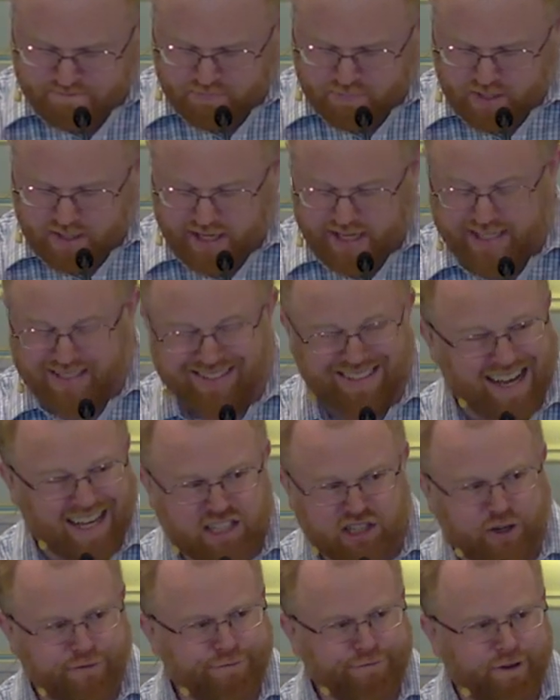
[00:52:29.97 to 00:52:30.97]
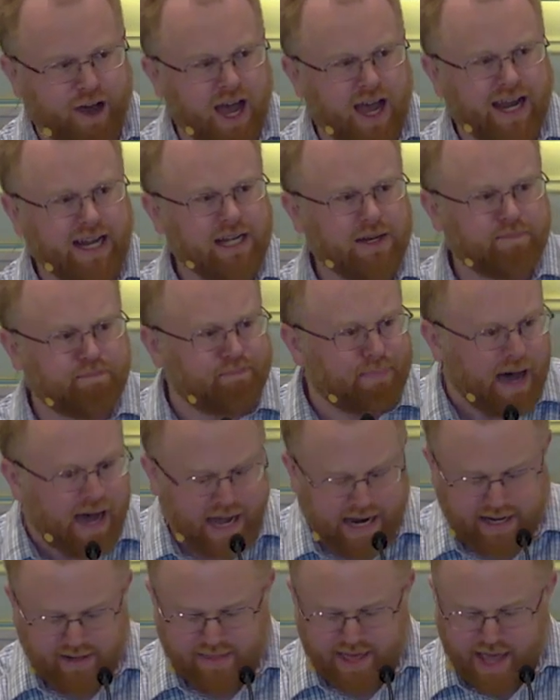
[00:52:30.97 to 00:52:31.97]
He is not defined
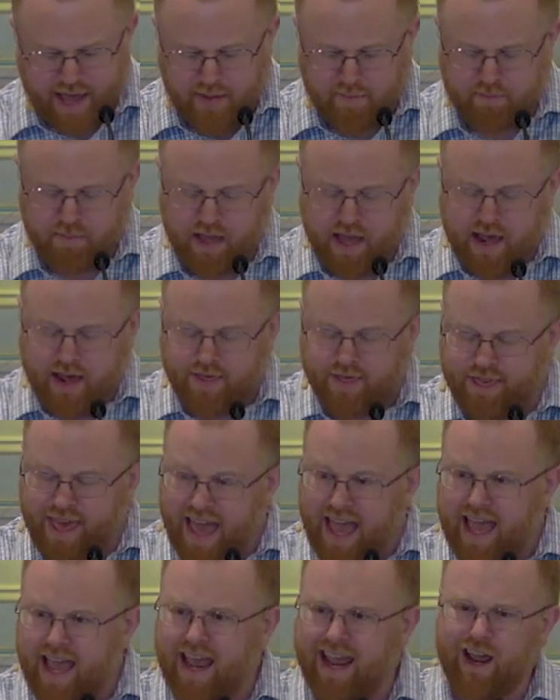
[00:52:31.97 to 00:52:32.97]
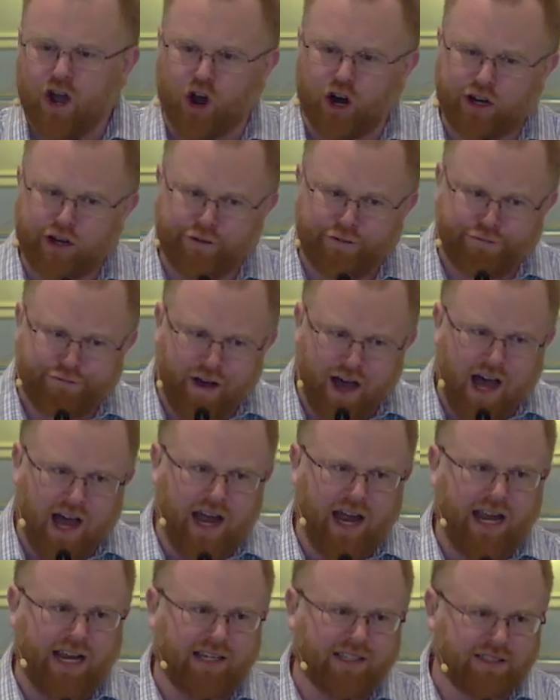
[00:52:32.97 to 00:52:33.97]
by them, they are
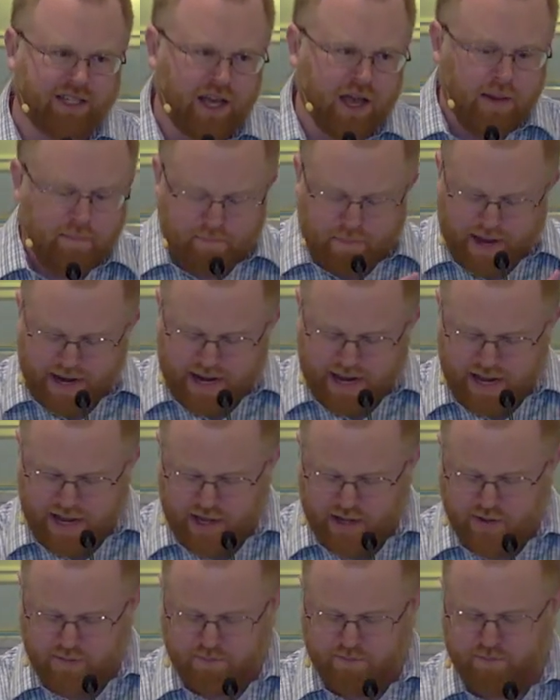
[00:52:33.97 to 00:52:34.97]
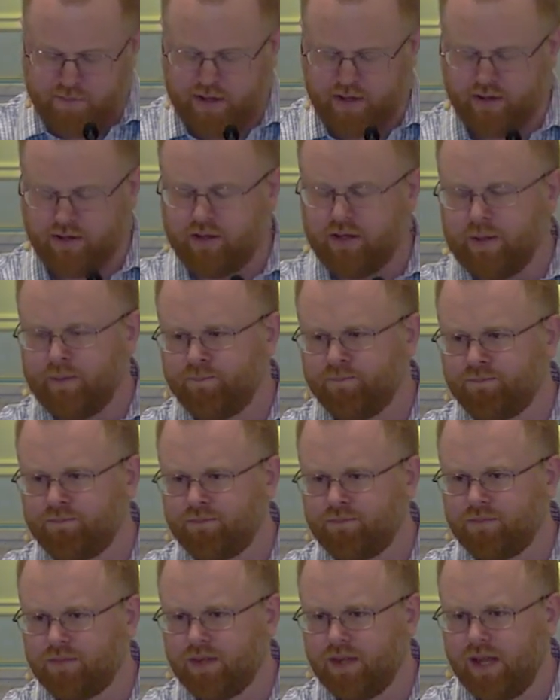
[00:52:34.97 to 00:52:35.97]
defined by Him,
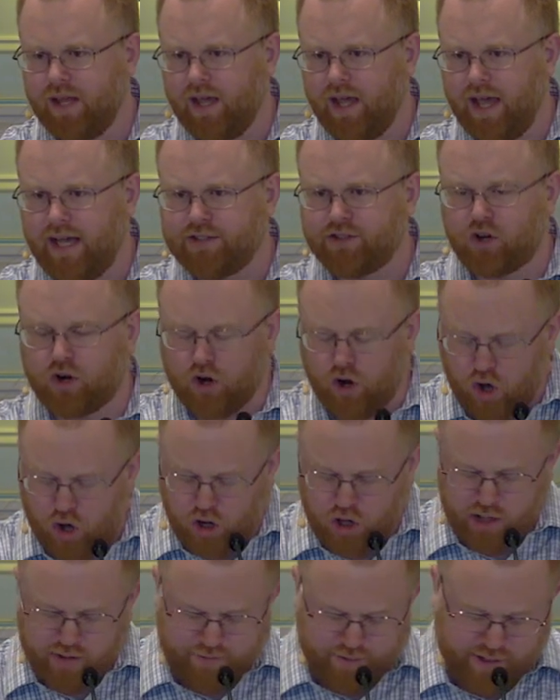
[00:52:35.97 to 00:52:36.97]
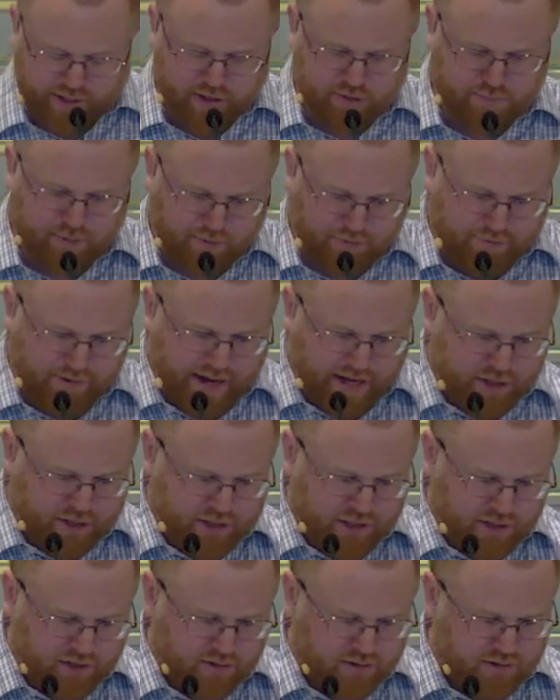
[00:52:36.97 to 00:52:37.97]
as are all of His
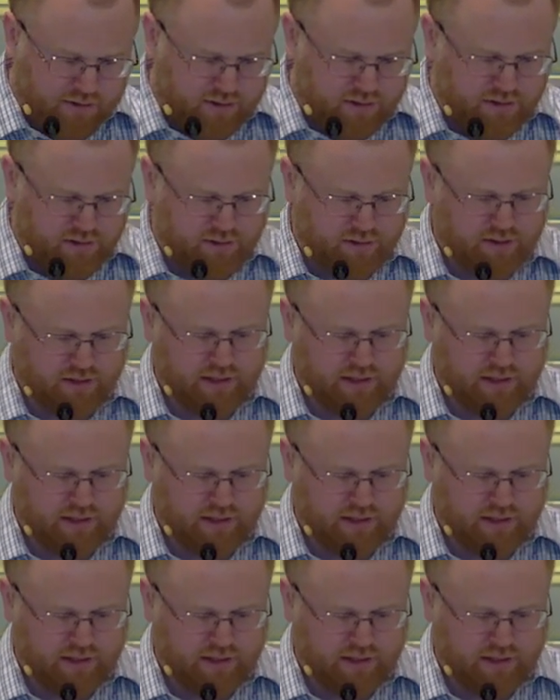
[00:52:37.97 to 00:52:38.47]
perfections.